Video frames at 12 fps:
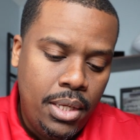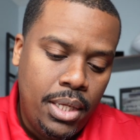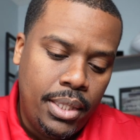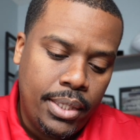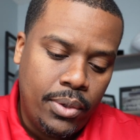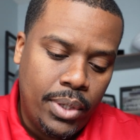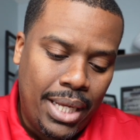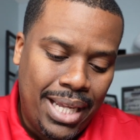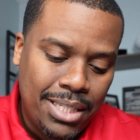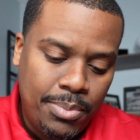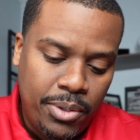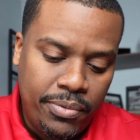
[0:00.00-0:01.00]
And then going to
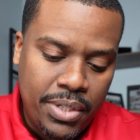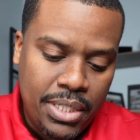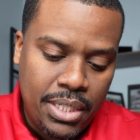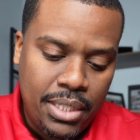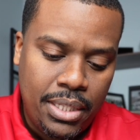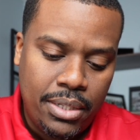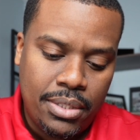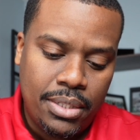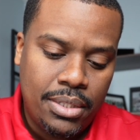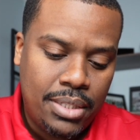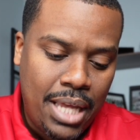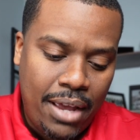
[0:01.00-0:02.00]
hospital visit, there's
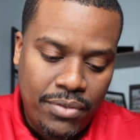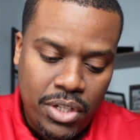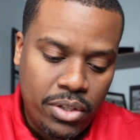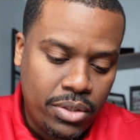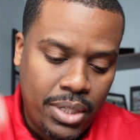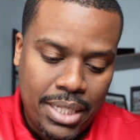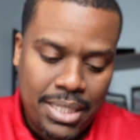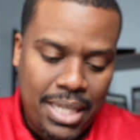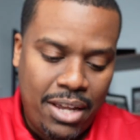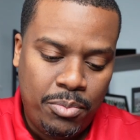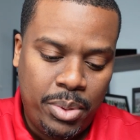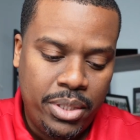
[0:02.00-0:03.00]
a staff dinner, so that
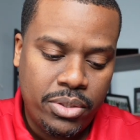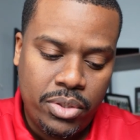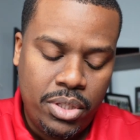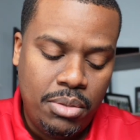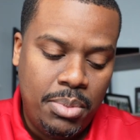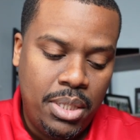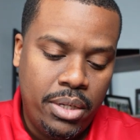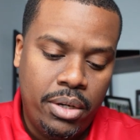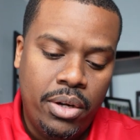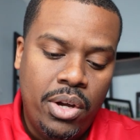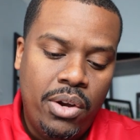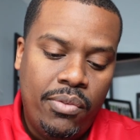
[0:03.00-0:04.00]
staff players will need to be there.